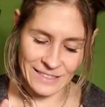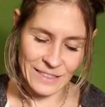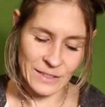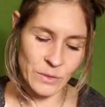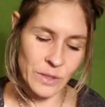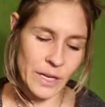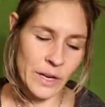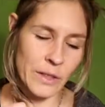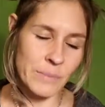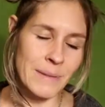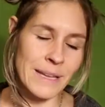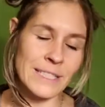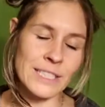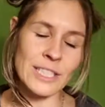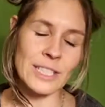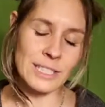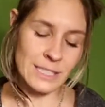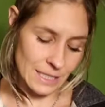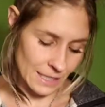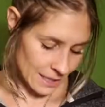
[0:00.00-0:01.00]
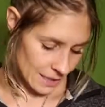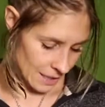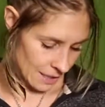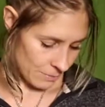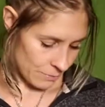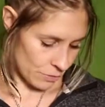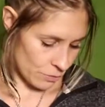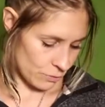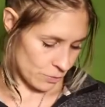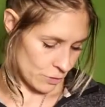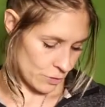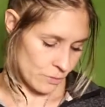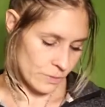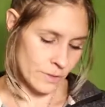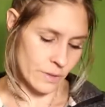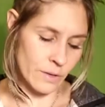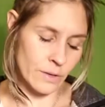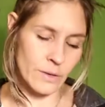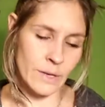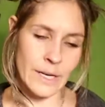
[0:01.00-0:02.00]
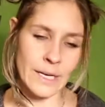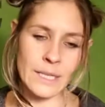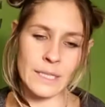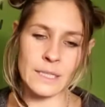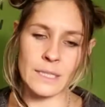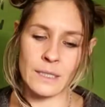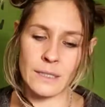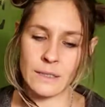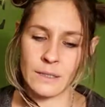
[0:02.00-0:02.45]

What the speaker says: What other messages need to come through? All right.